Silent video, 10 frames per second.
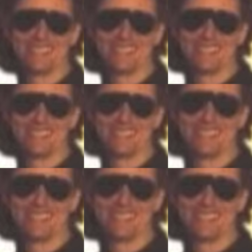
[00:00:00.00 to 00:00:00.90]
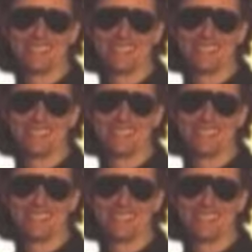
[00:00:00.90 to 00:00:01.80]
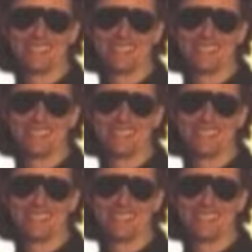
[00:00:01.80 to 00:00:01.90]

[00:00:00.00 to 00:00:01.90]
(silence)